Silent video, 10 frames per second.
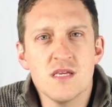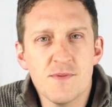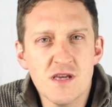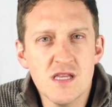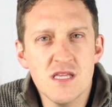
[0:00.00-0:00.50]

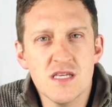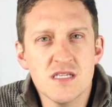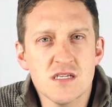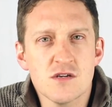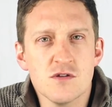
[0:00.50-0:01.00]
Typically,
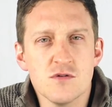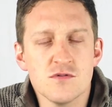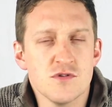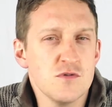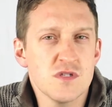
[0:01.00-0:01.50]
these
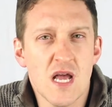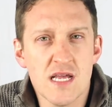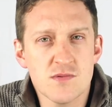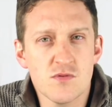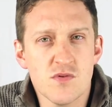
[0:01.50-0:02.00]
include 2
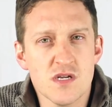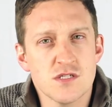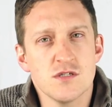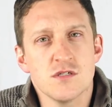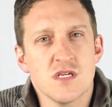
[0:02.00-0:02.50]
science
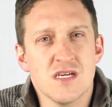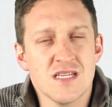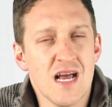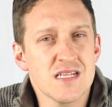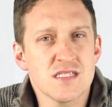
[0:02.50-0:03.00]
professors, a
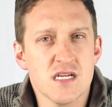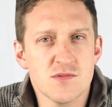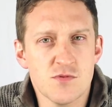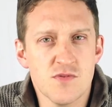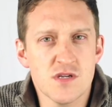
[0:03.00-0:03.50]
non-science
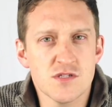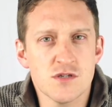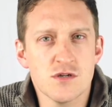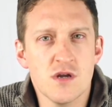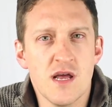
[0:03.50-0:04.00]
professor,